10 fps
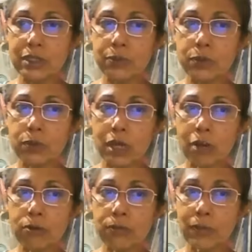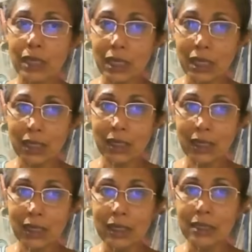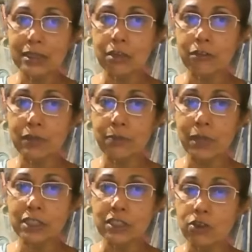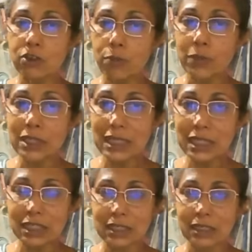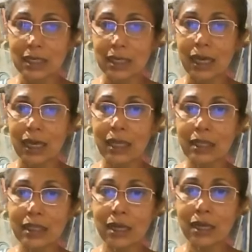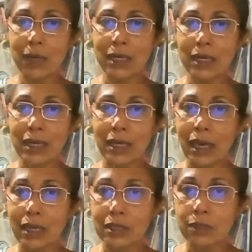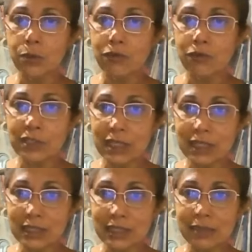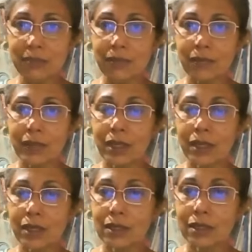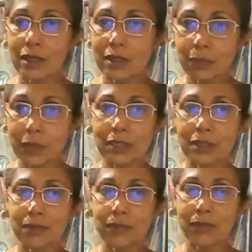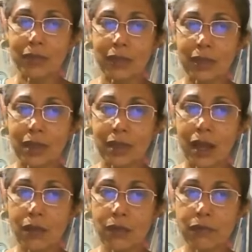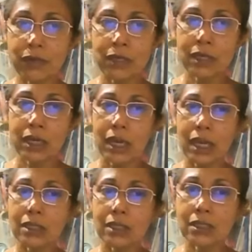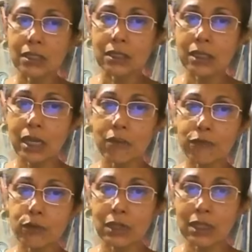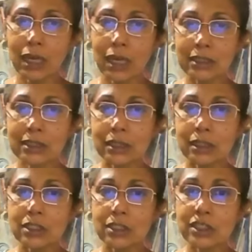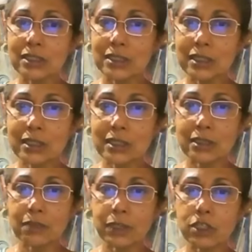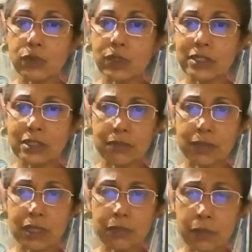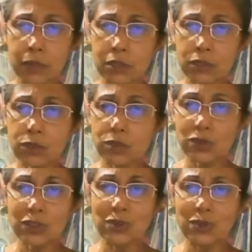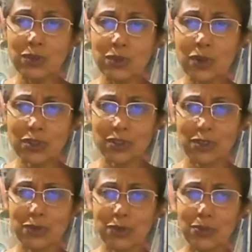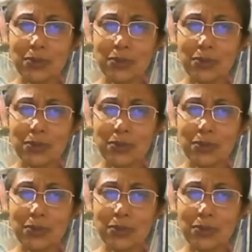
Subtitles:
pronoun he instead of the much common it, and thereby anthropomorphizing the bird. However, in the third and fourth lines, she sees the bird doing something people usually do not do.